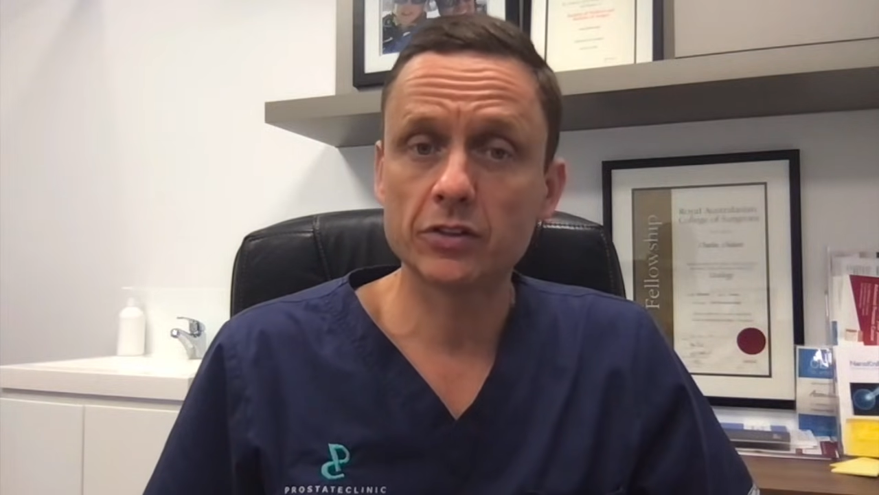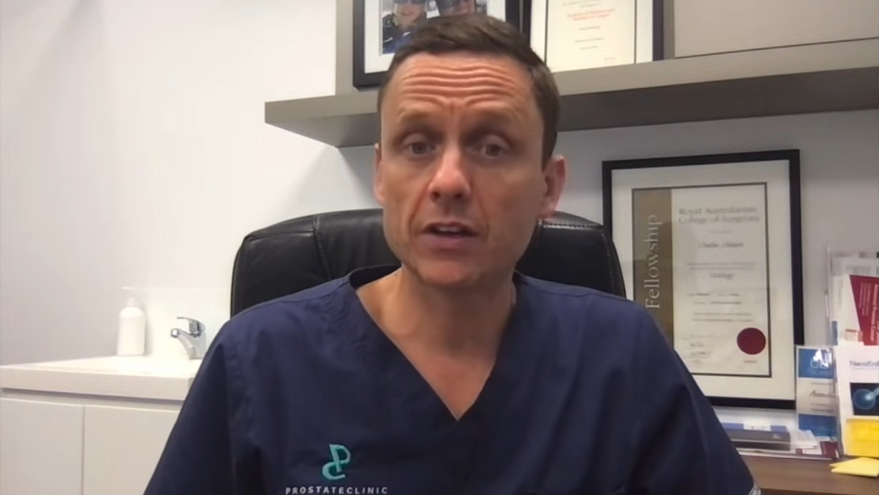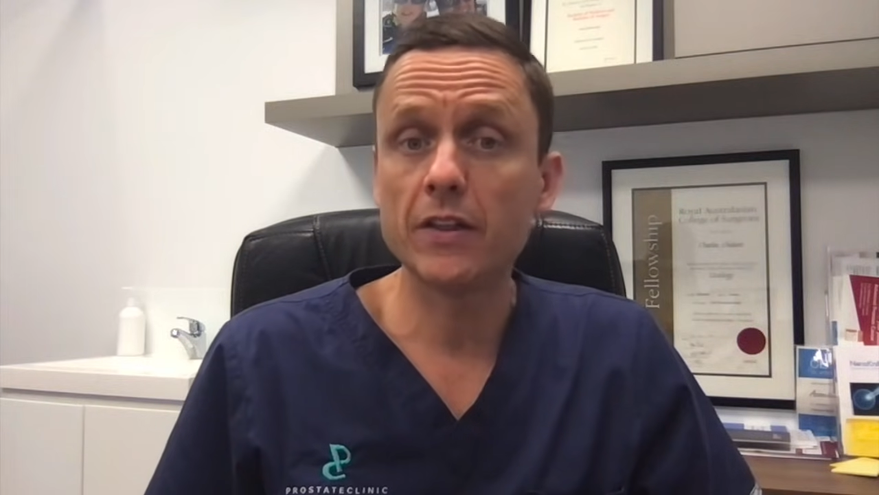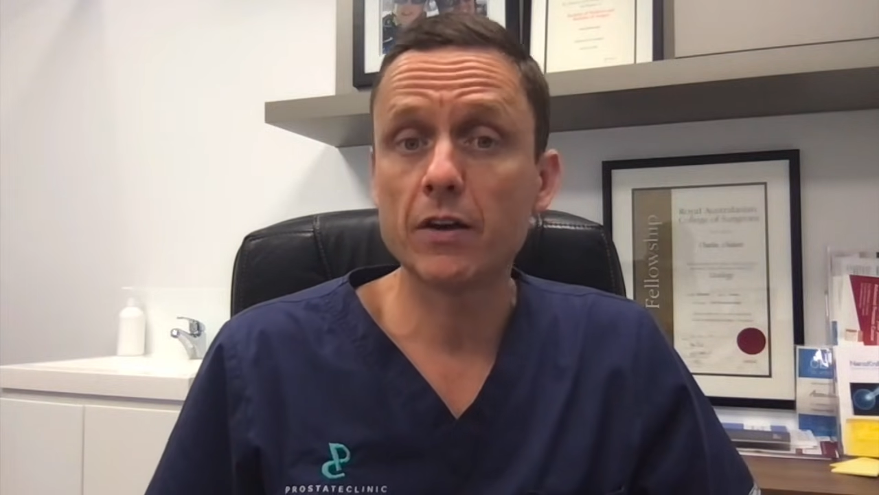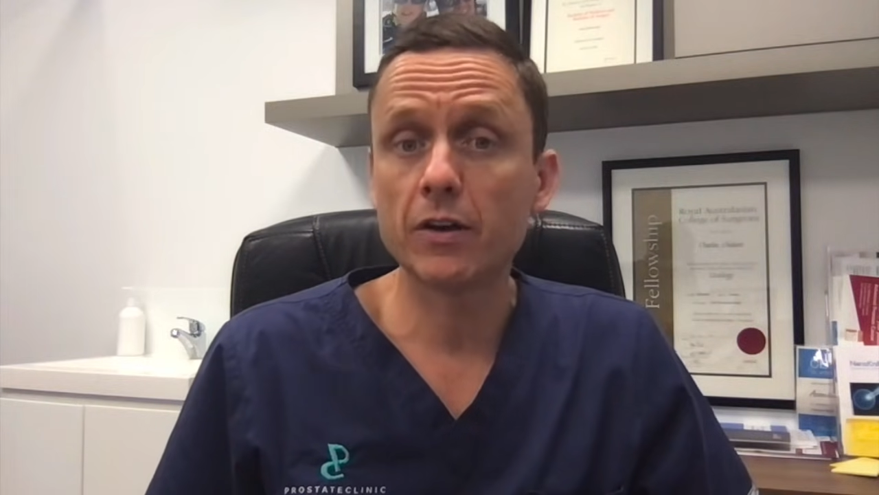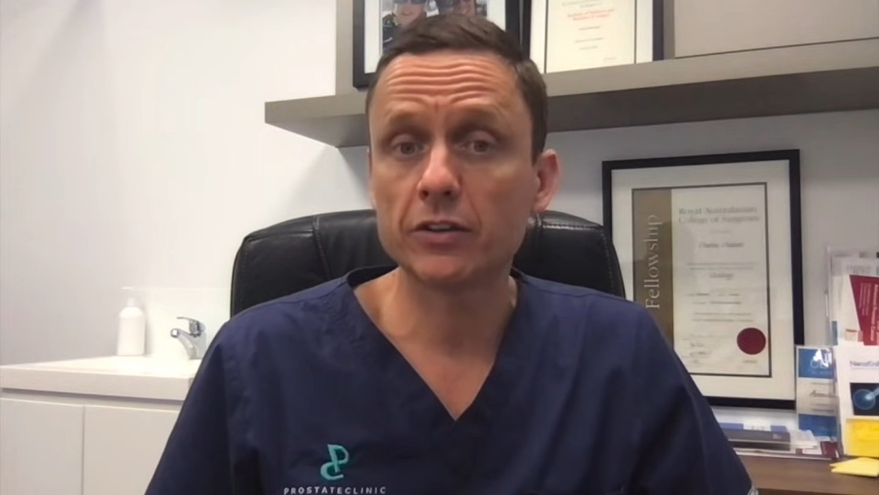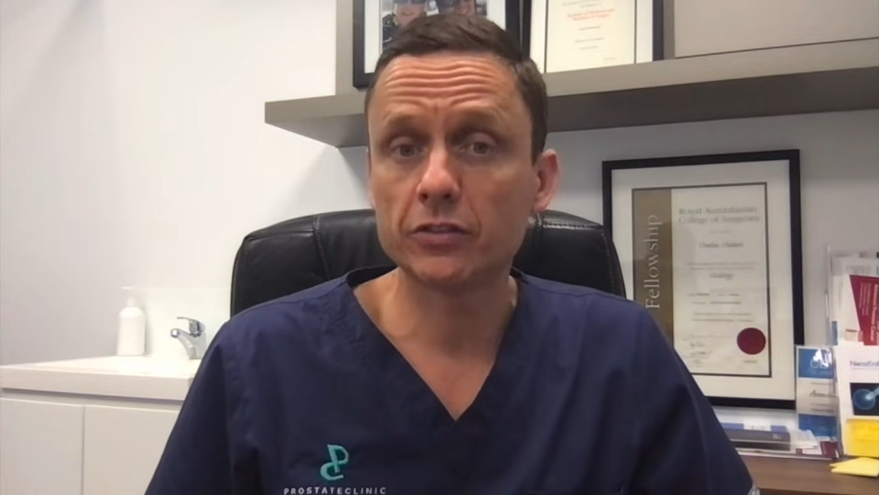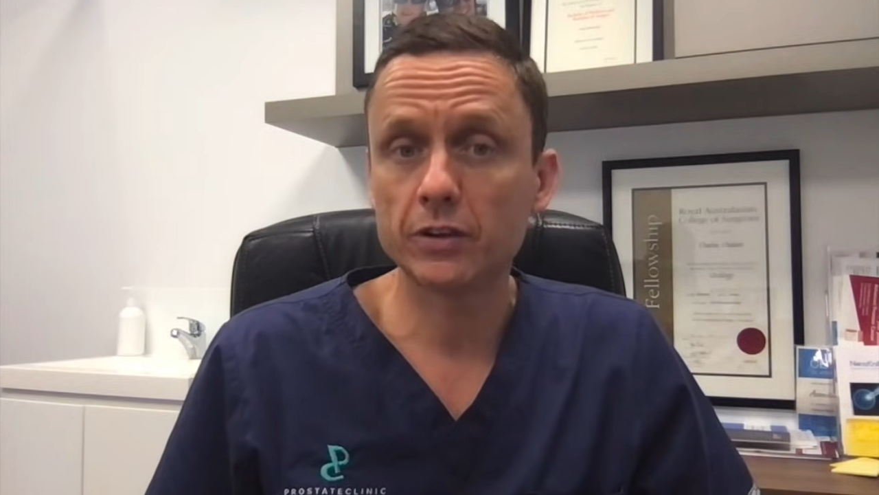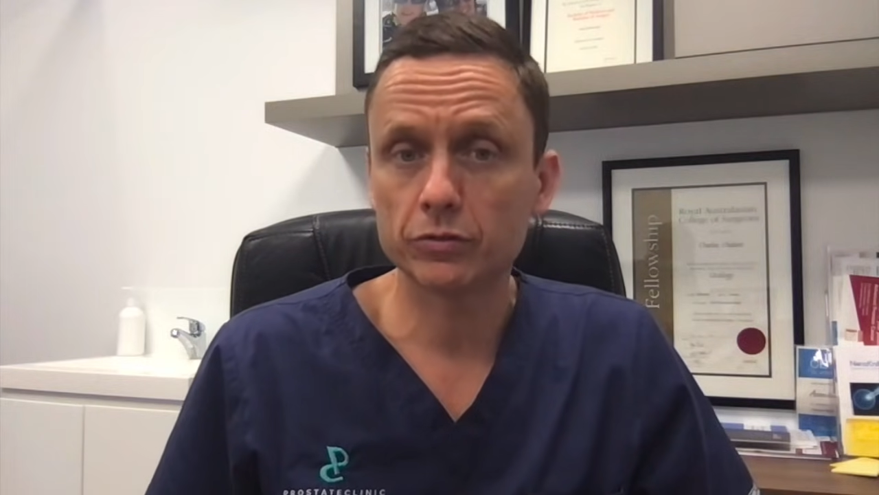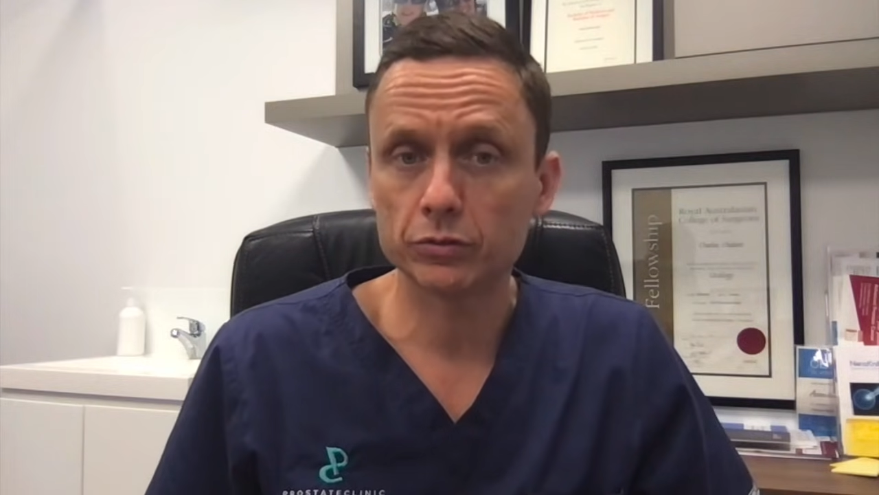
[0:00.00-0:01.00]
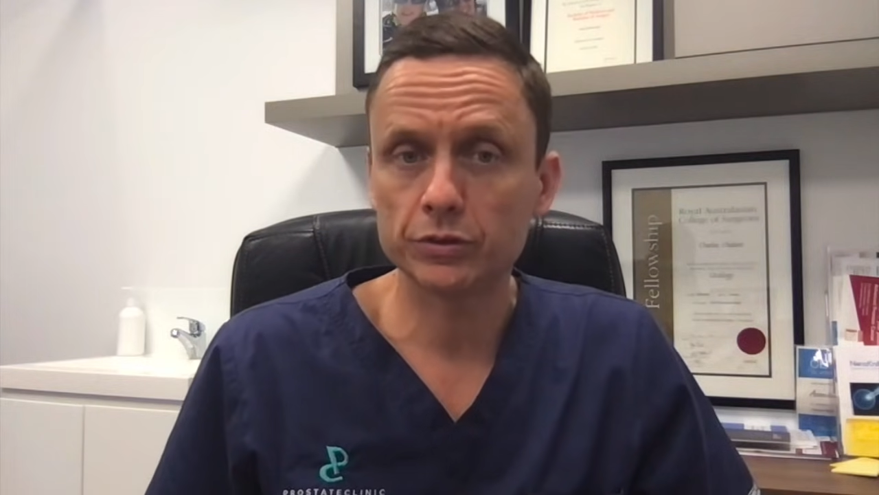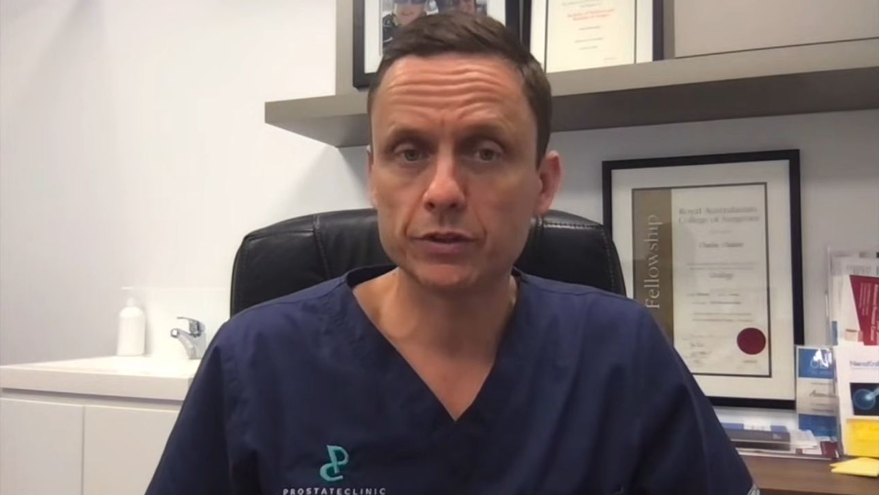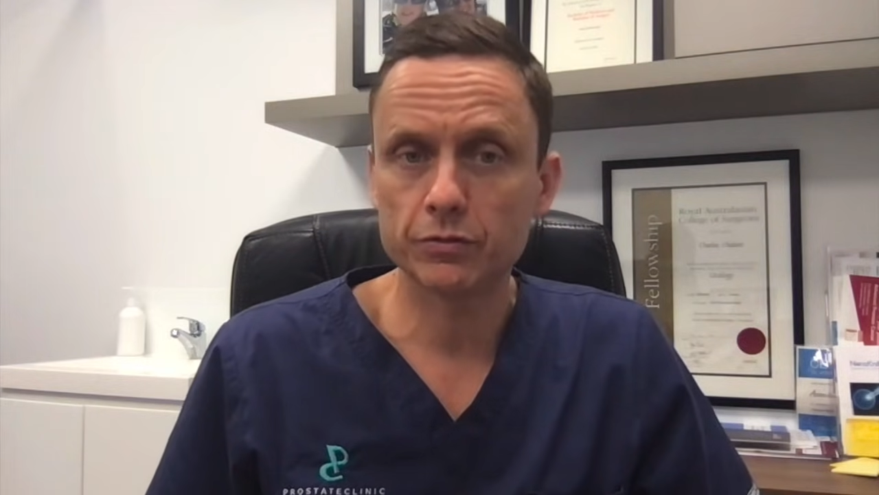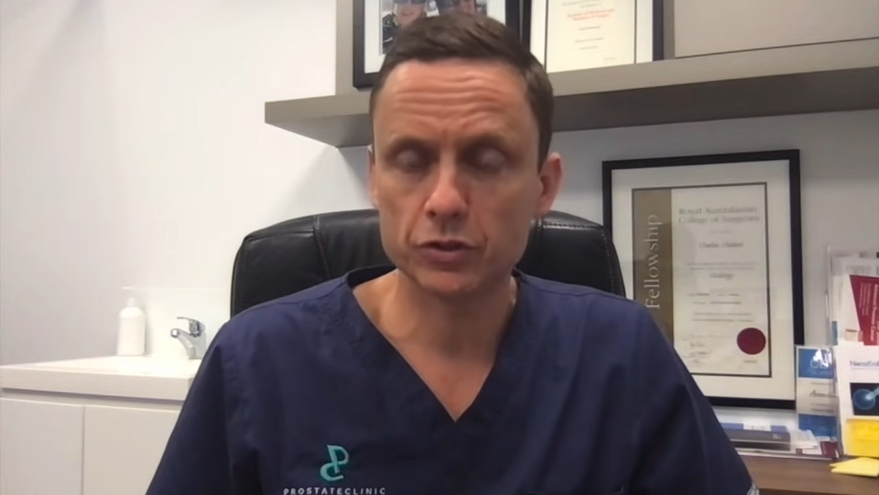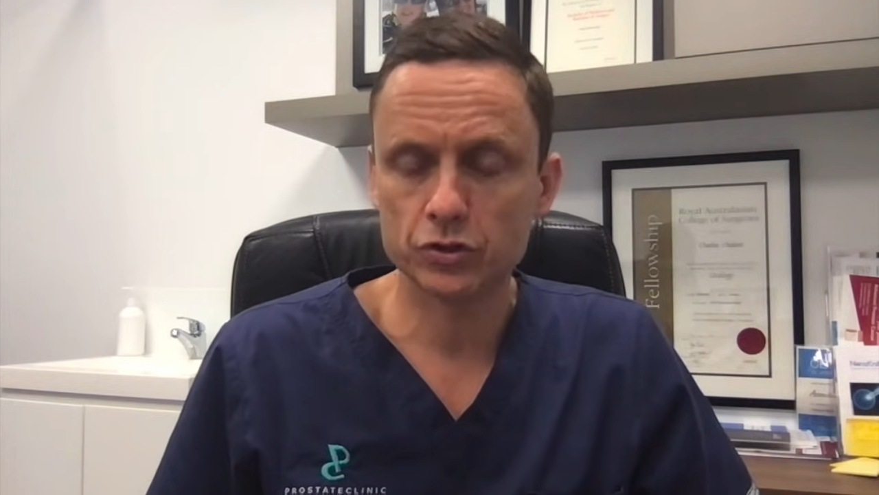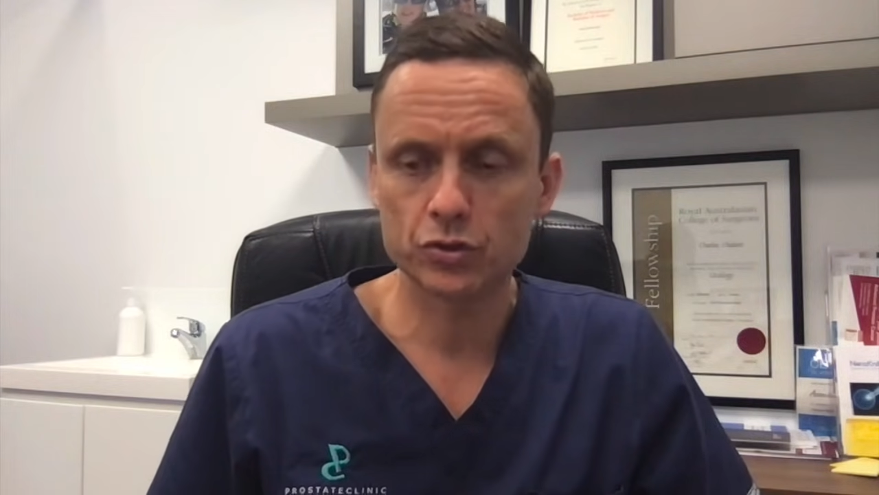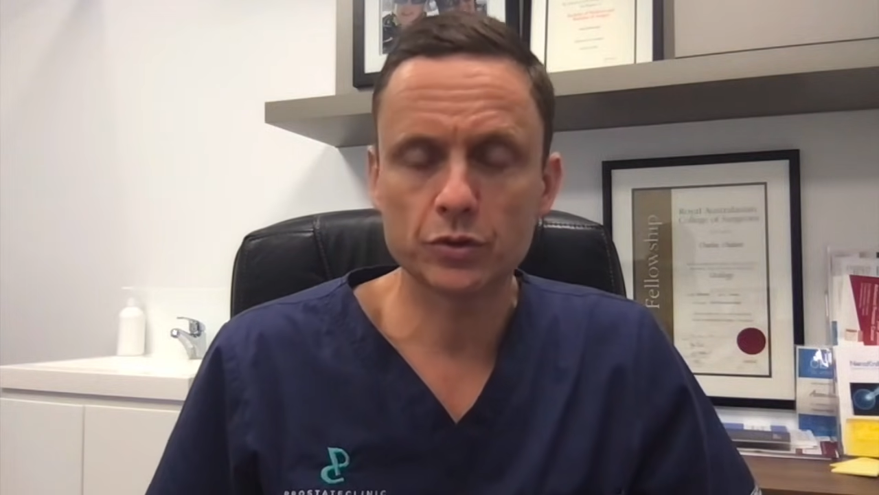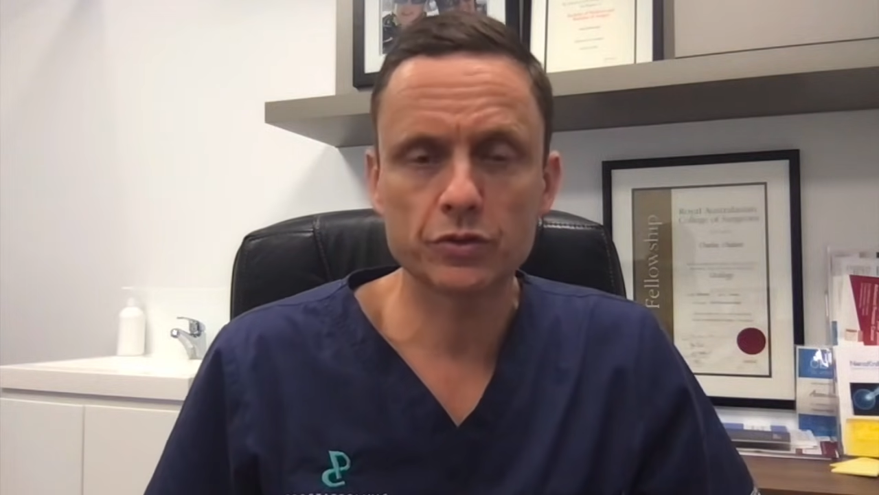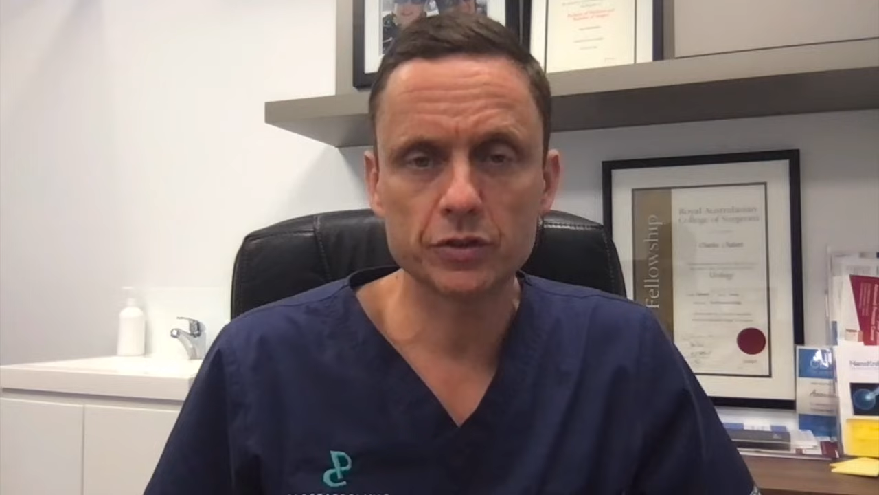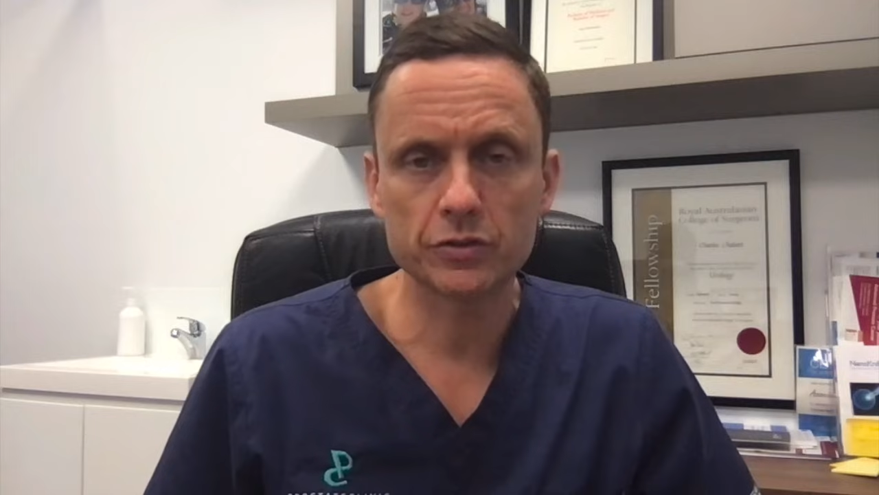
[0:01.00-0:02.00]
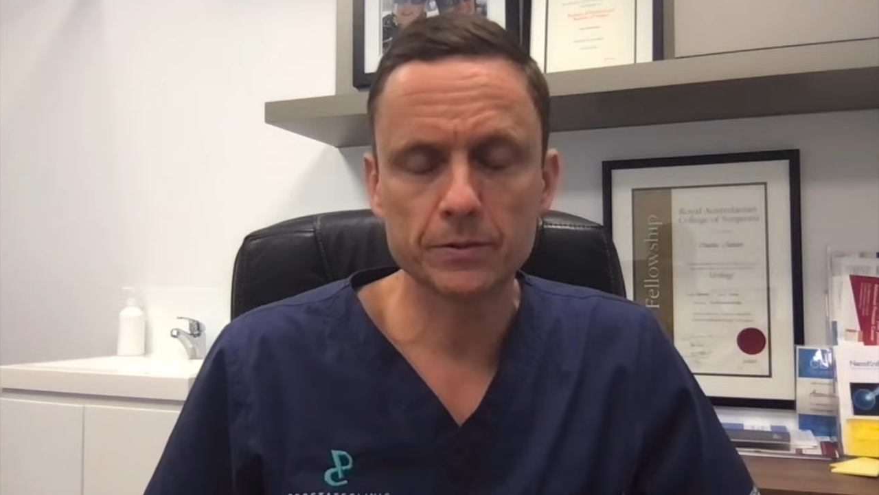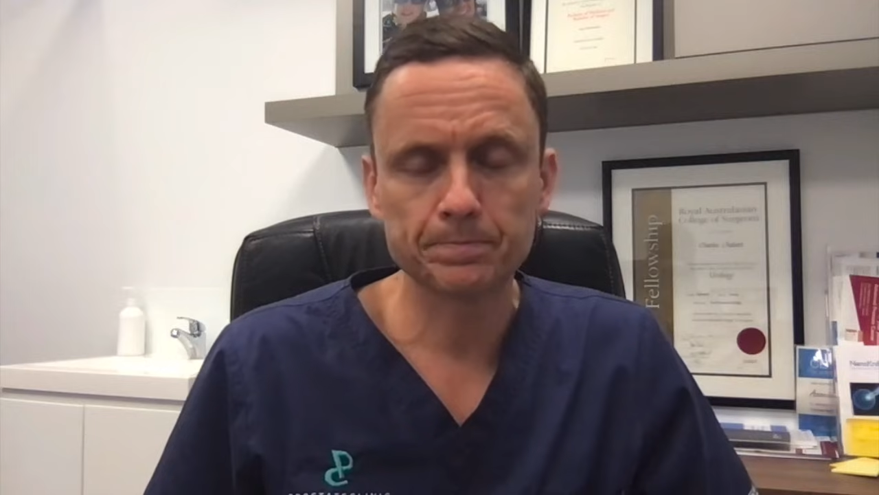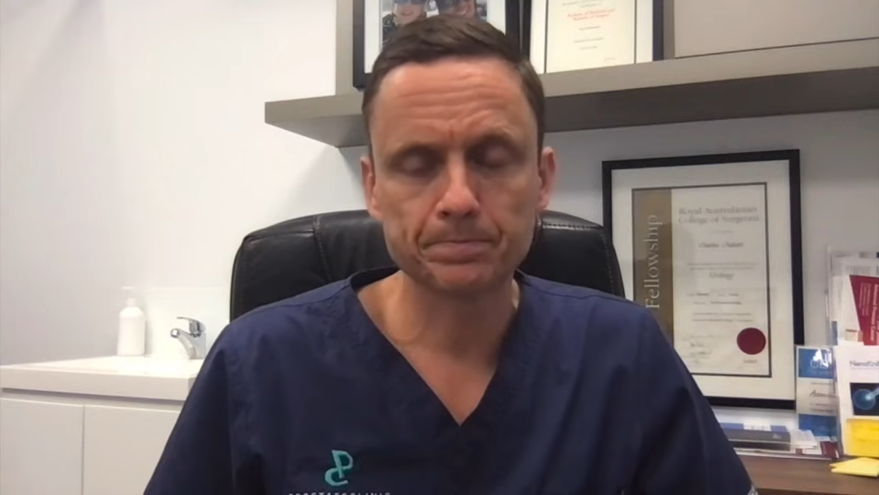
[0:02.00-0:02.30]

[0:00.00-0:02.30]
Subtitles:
And there are several different choices.